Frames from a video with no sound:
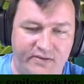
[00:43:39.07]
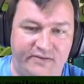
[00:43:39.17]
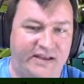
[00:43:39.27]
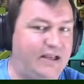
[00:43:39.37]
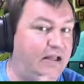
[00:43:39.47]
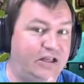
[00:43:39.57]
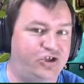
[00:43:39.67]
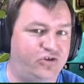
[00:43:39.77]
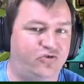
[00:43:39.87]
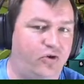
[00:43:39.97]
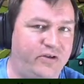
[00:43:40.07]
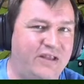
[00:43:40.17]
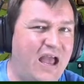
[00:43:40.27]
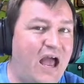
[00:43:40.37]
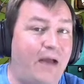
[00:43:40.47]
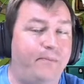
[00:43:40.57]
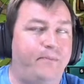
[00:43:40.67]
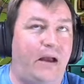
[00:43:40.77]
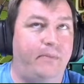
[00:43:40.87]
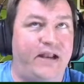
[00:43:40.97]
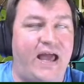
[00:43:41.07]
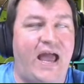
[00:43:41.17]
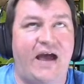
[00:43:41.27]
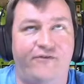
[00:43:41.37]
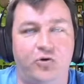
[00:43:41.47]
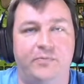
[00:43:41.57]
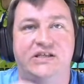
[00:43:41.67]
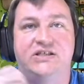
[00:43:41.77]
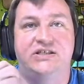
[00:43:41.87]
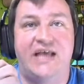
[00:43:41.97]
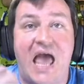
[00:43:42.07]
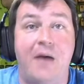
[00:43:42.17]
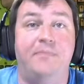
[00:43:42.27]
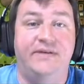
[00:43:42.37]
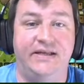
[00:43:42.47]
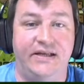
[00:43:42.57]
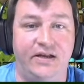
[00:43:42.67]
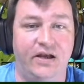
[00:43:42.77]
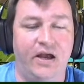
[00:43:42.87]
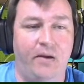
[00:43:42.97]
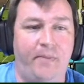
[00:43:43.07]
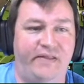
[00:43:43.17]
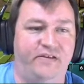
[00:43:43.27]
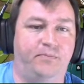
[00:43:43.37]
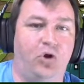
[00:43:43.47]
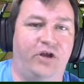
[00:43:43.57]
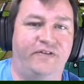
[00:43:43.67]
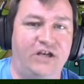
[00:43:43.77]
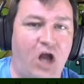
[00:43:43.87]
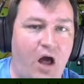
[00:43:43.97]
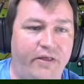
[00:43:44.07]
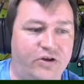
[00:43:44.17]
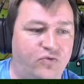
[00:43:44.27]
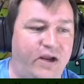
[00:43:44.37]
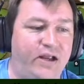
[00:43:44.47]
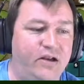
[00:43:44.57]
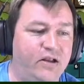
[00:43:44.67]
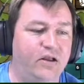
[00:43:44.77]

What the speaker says: It's like a collection of stories. I'm gonna have her be tempted by this book and the knowledge, right?